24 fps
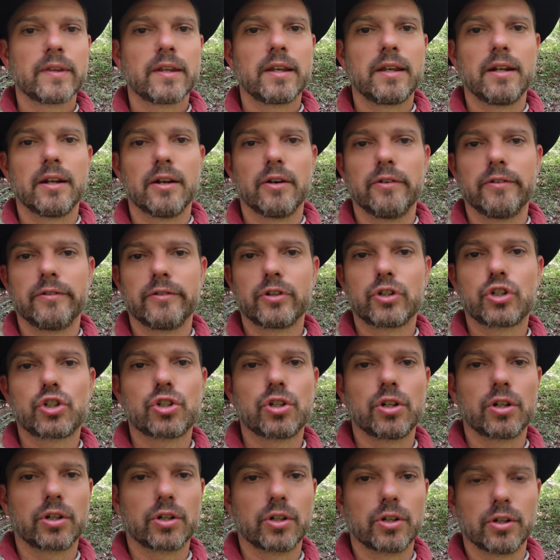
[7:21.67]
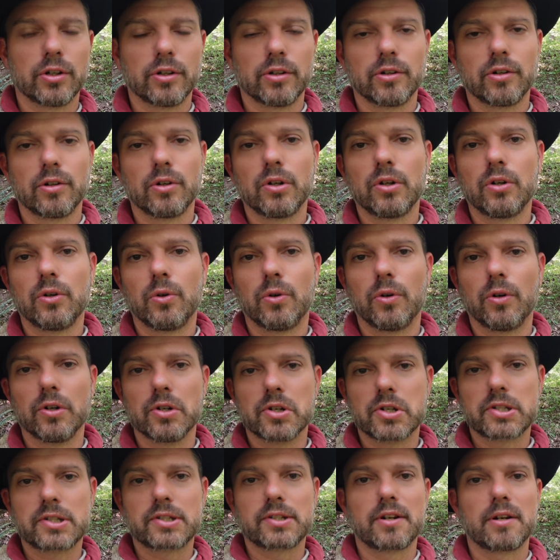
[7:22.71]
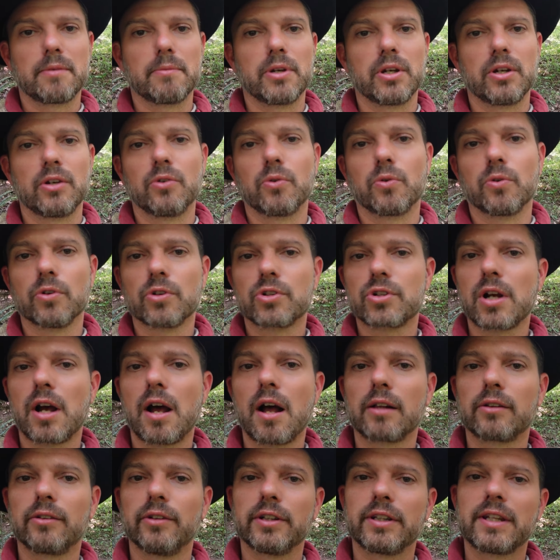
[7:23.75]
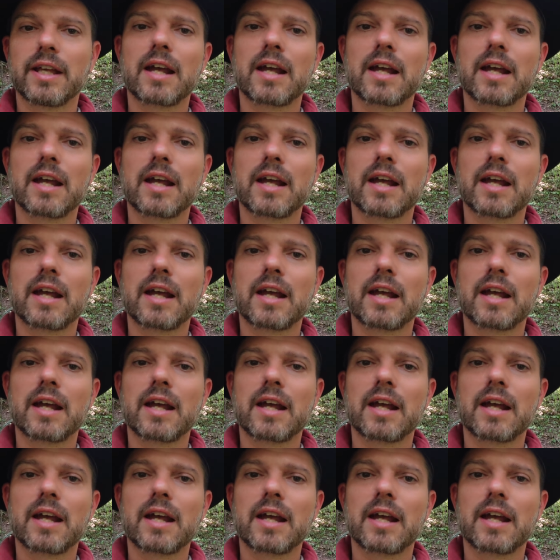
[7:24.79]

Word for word: you know, sugar, or cinnamon or chocolate.